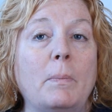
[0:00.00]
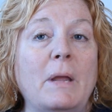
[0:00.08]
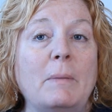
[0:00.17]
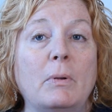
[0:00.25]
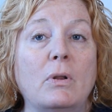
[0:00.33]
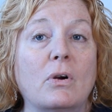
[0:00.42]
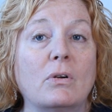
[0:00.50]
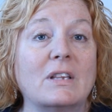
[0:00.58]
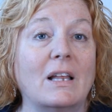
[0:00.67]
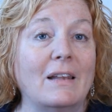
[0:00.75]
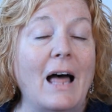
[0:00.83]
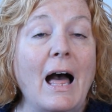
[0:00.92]
people heard
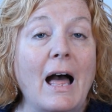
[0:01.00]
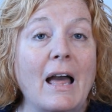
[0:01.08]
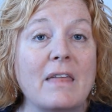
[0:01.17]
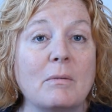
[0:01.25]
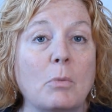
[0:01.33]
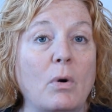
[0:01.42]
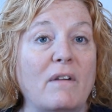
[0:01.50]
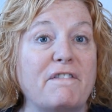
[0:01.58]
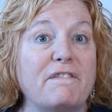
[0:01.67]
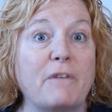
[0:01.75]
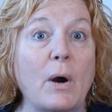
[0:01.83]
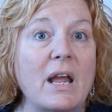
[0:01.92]
the lie, the more
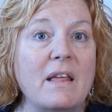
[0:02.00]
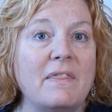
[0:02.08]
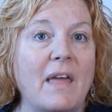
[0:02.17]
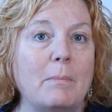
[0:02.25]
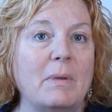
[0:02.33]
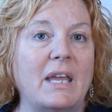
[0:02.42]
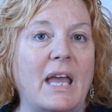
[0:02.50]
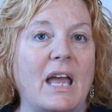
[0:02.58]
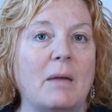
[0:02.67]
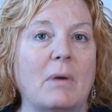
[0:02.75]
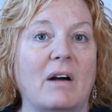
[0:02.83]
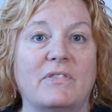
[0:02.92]
afraid they
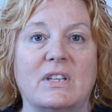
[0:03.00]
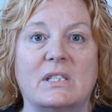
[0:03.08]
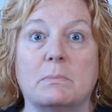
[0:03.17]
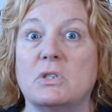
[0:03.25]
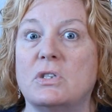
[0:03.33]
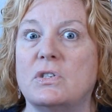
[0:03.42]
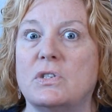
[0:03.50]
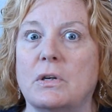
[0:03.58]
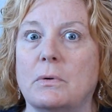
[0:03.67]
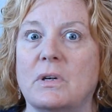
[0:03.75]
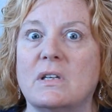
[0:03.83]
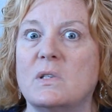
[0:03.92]
became of this
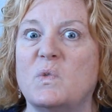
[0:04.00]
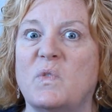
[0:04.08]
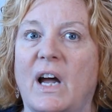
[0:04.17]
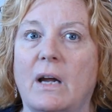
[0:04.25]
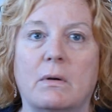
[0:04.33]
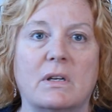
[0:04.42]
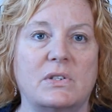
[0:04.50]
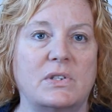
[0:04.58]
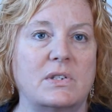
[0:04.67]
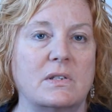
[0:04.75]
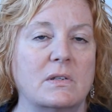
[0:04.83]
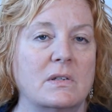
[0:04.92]
mysterious
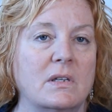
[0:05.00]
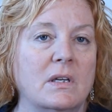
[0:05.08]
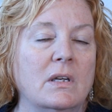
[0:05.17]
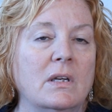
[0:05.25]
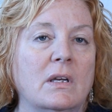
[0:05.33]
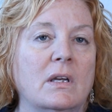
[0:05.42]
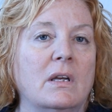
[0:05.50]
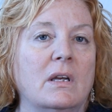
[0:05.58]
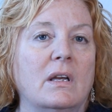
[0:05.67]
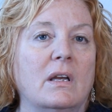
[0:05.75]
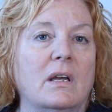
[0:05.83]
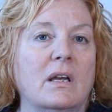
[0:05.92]
virus.
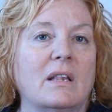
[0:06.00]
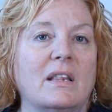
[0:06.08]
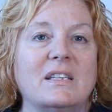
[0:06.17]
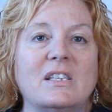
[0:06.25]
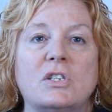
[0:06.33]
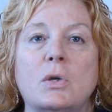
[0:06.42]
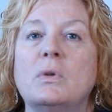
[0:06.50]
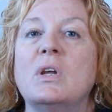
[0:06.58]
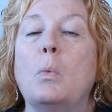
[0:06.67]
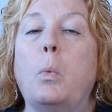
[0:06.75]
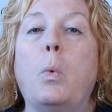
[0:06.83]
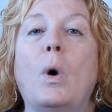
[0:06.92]
This is
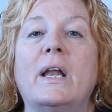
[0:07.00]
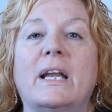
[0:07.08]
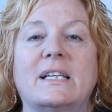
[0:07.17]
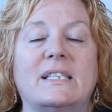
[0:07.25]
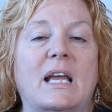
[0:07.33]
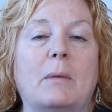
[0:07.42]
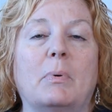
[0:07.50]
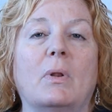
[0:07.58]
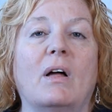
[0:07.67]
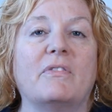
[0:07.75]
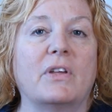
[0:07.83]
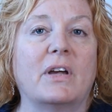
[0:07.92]
only one
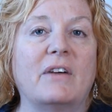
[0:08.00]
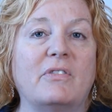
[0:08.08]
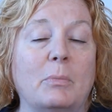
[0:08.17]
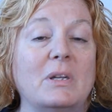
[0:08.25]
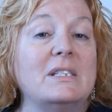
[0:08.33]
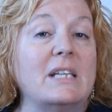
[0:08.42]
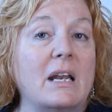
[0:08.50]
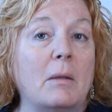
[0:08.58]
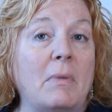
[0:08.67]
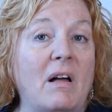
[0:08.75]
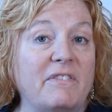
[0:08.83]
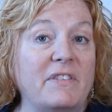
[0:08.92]
example of the government data
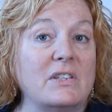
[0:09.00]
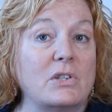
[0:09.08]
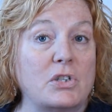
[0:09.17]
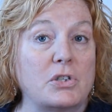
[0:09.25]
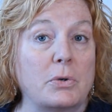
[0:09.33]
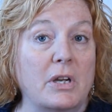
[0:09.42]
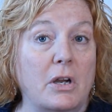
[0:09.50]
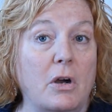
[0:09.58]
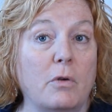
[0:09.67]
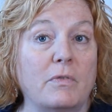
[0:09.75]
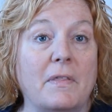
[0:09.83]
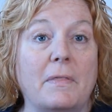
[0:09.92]
malfeasance during
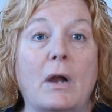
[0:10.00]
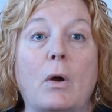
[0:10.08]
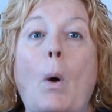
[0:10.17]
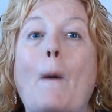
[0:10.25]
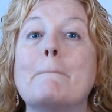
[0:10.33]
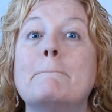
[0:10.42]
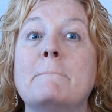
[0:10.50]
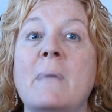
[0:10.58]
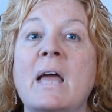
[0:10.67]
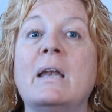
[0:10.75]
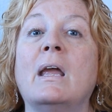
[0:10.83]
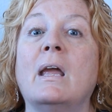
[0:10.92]
COVID. There are
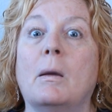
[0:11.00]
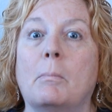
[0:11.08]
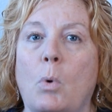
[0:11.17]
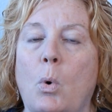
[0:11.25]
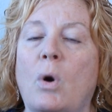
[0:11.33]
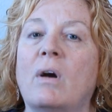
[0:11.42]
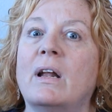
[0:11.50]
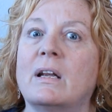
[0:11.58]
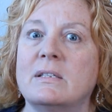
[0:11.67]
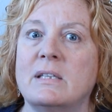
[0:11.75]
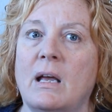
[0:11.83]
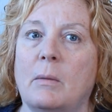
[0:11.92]
many more
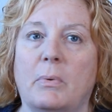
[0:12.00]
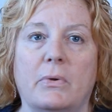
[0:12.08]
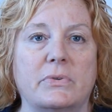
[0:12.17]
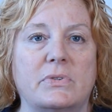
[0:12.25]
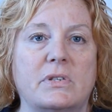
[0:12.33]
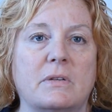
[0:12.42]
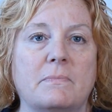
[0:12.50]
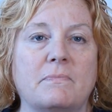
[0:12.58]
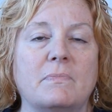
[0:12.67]
examples.